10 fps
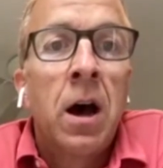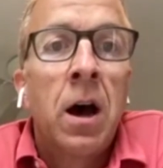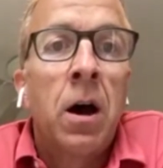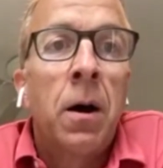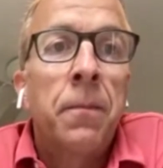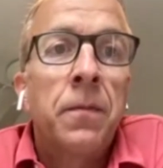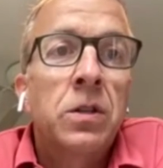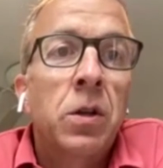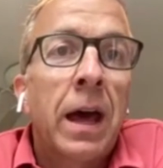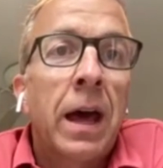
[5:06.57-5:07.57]

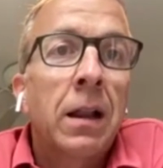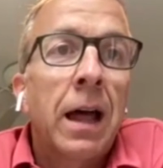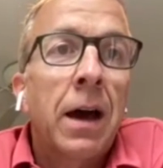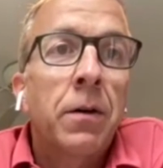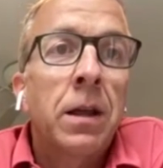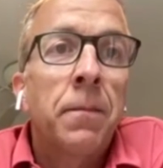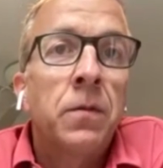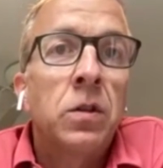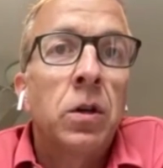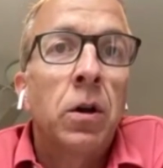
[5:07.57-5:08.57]
So that allowed
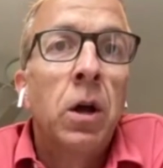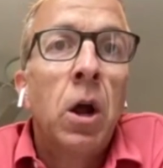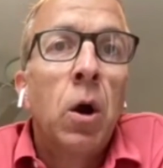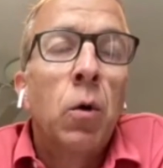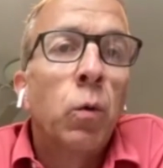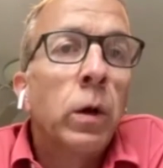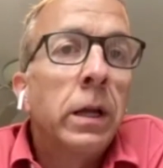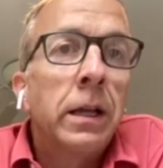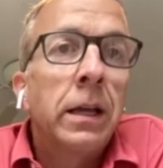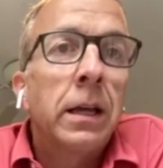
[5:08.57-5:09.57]
him to
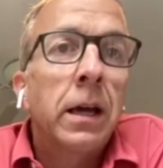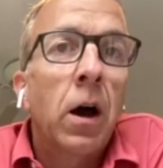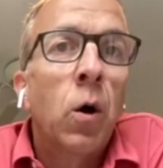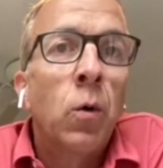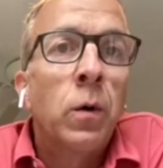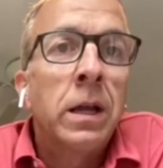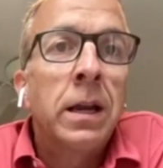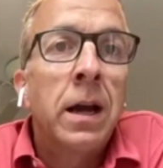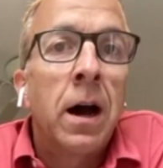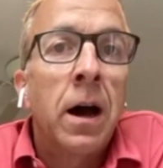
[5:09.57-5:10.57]
really hone
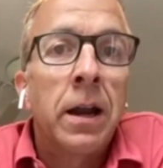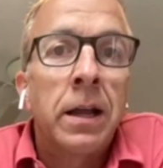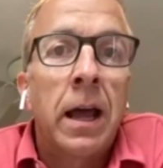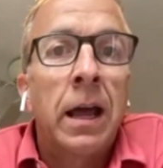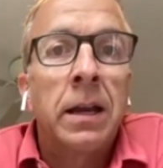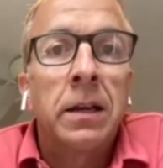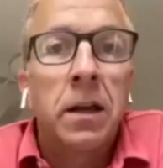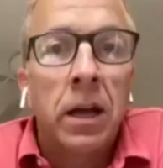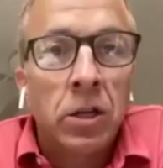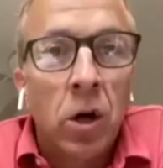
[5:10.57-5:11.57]
in on it
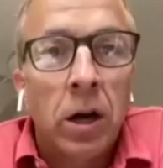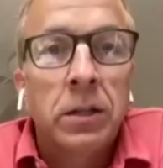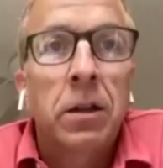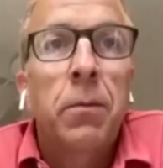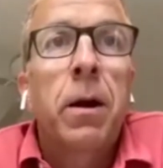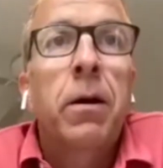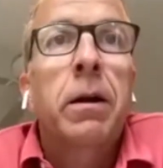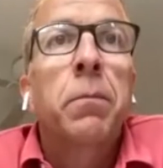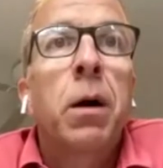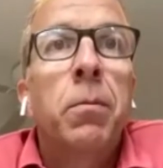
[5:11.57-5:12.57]
and talk to the
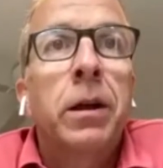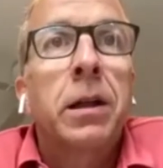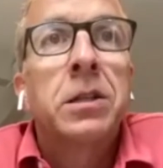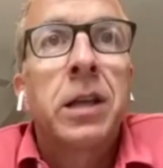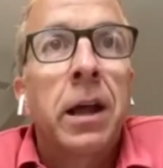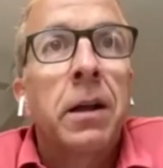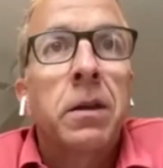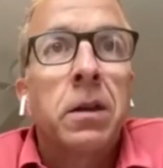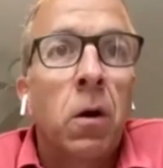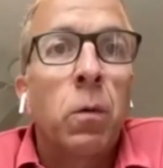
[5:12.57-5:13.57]
American public and
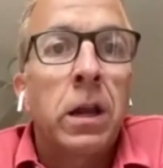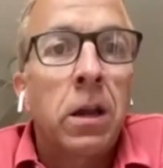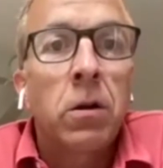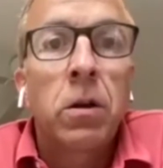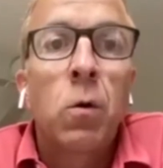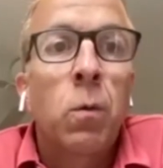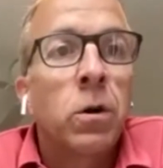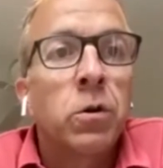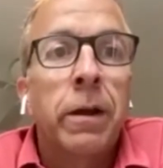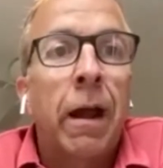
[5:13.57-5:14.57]
saying, we hear you and we're
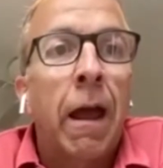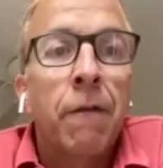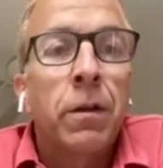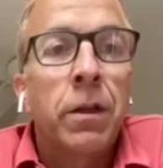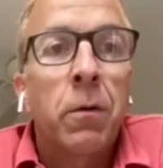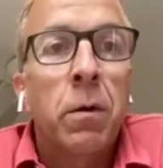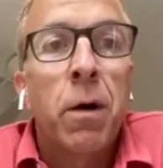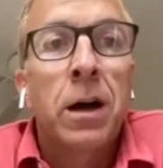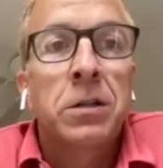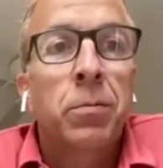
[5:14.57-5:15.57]
doing everything we
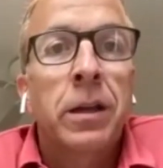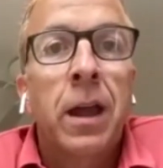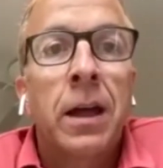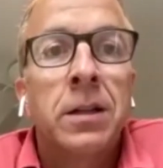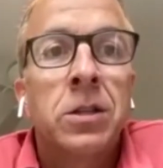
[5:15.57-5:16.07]
possibly can.